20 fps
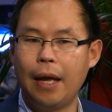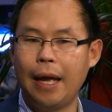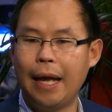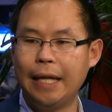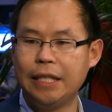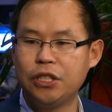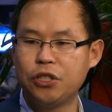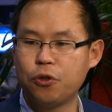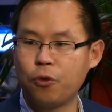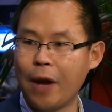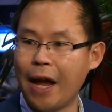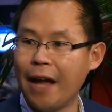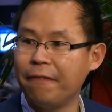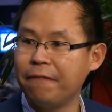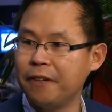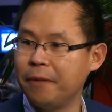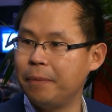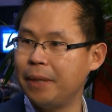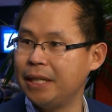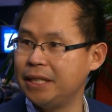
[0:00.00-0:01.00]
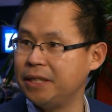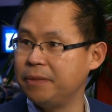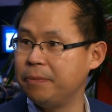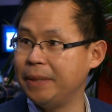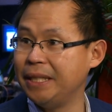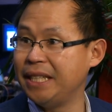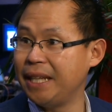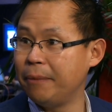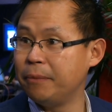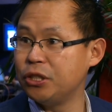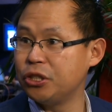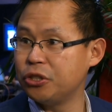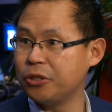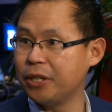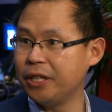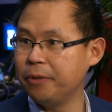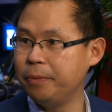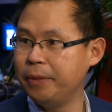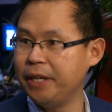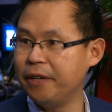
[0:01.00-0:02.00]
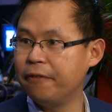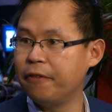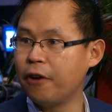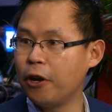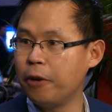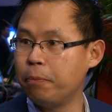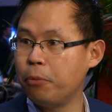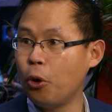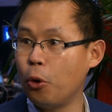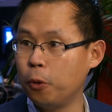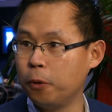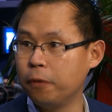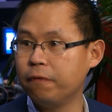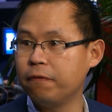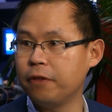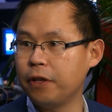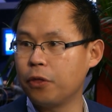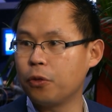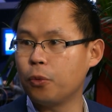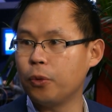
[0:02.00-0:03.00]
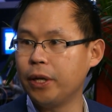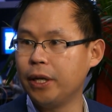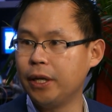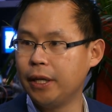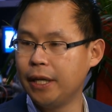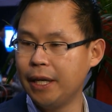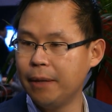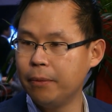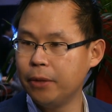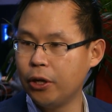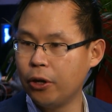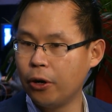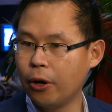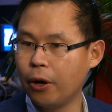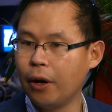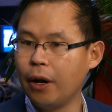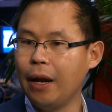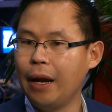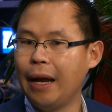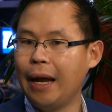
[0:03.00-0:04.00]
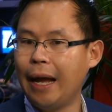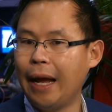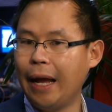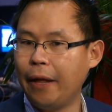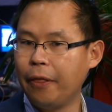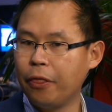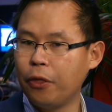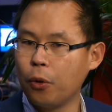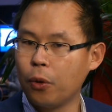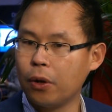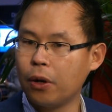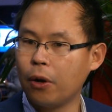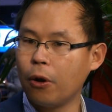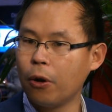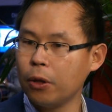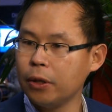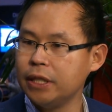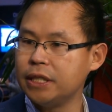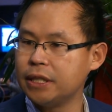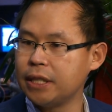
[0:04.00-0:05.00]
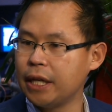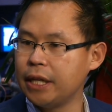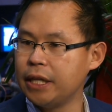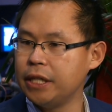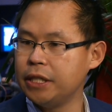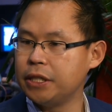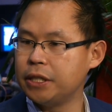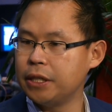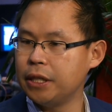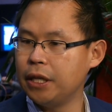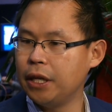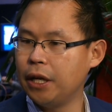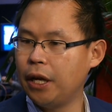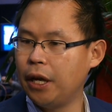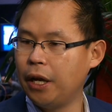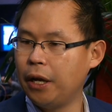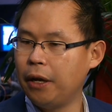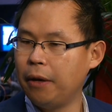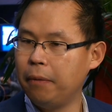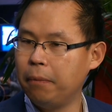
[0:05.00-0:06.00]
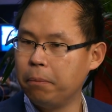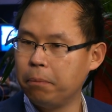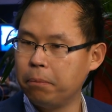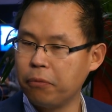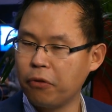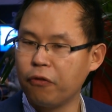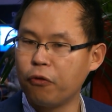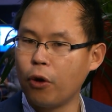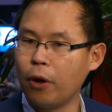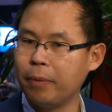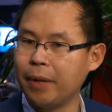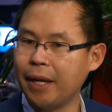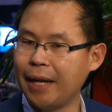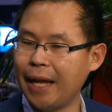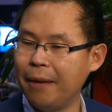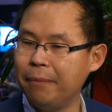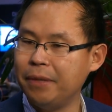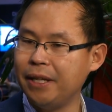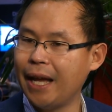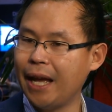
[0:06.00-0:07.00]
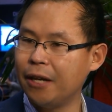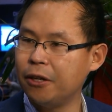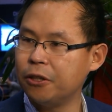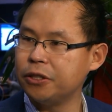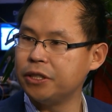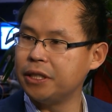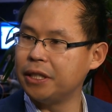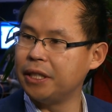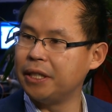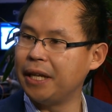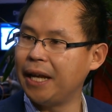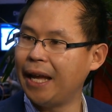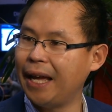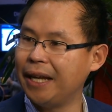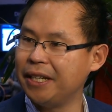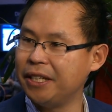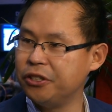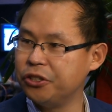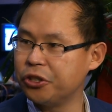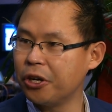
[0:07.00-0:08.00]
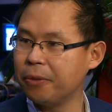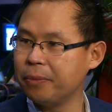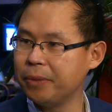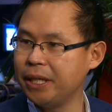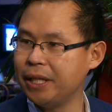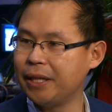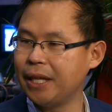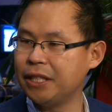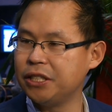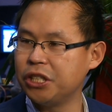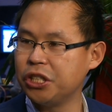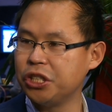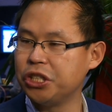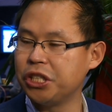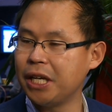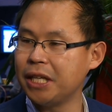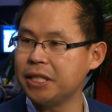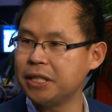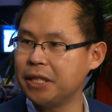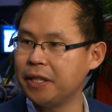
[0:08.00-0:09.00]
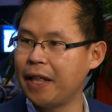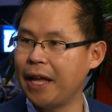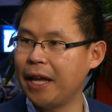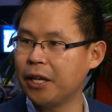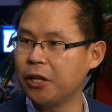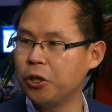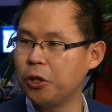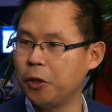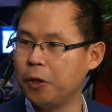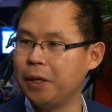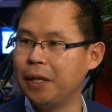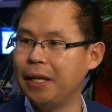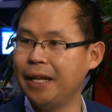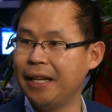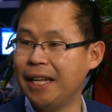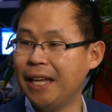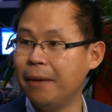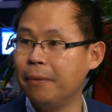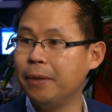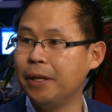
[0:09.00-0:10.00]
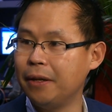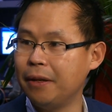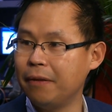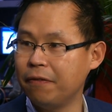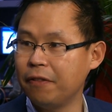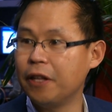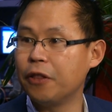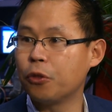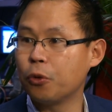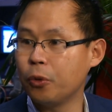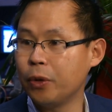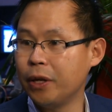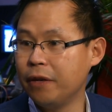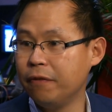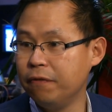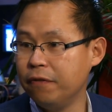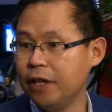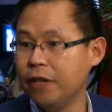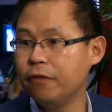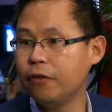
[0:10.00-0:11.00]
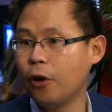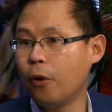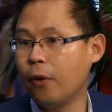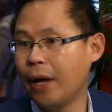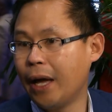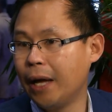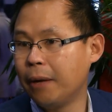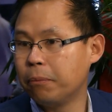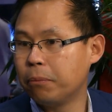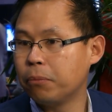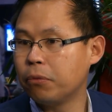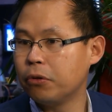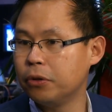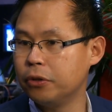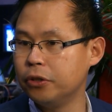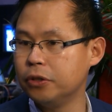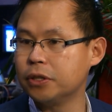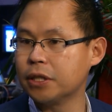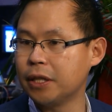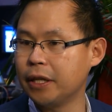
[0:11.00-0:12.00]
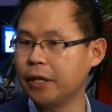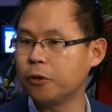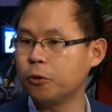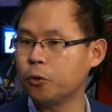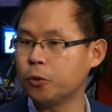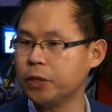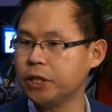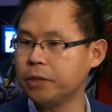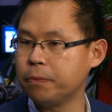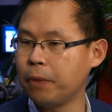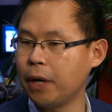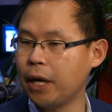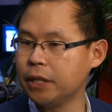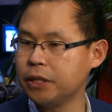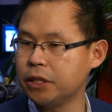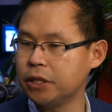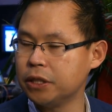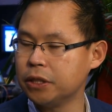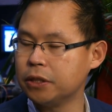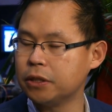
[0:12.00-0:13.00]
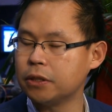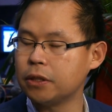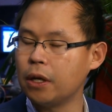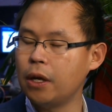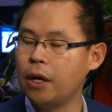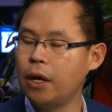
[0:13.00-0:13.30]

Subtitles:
And Sorafenib has been demonstrated to be a very potent FLT3 inhibitor, and there were early studies performed at MD Anderson and in Germany that suggested that it could inhibit FLT3 in vivo and produce clinical responses.